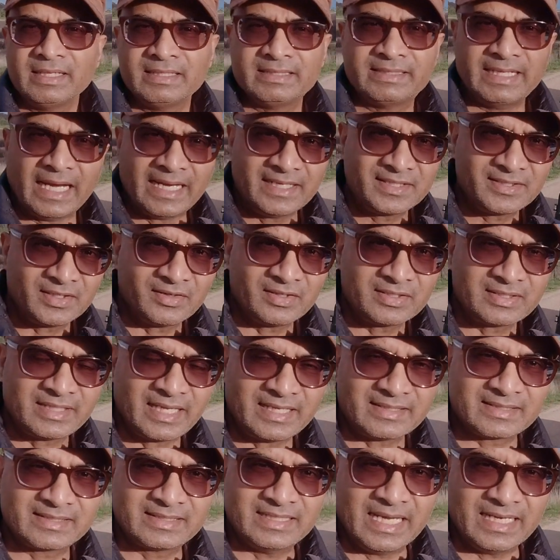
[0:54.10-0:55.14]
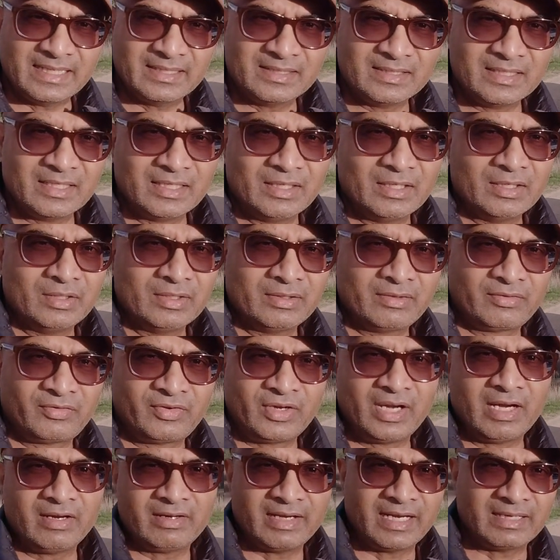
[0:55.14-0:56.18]
Diceros has done
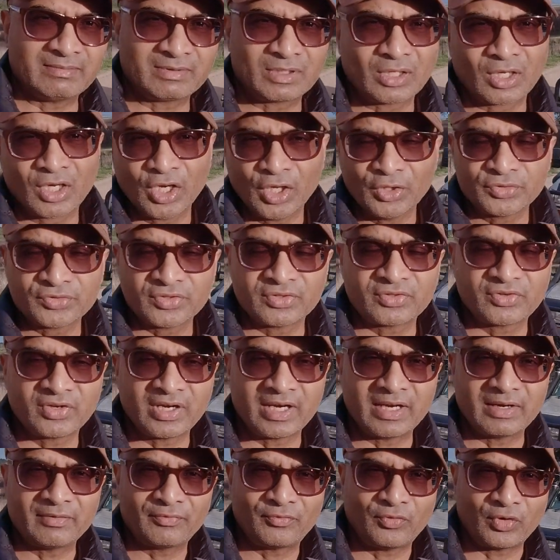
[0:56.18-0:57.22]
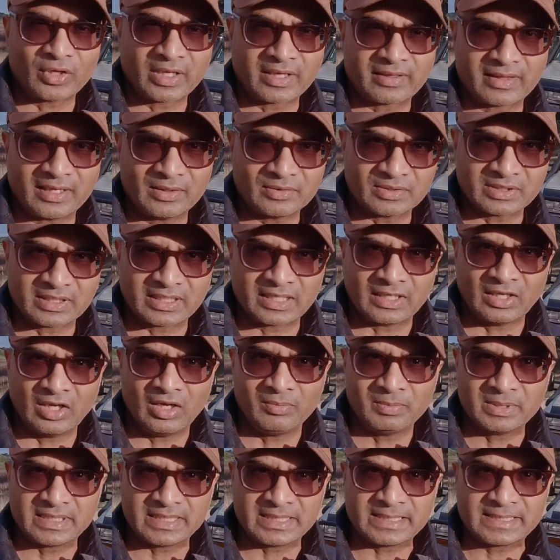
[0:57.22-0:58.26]
close to 340,000
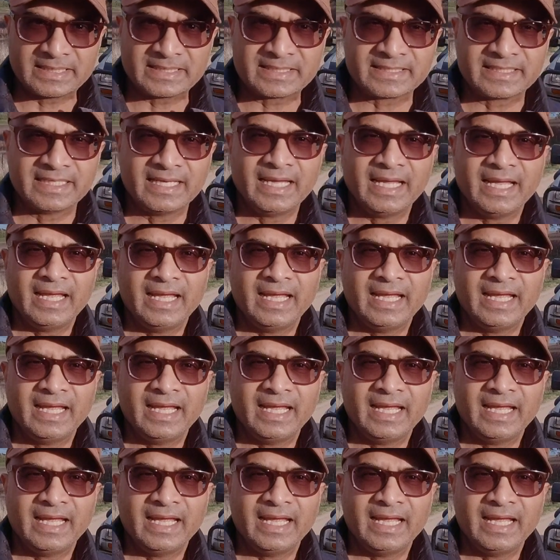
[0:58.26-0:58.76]
kilometers.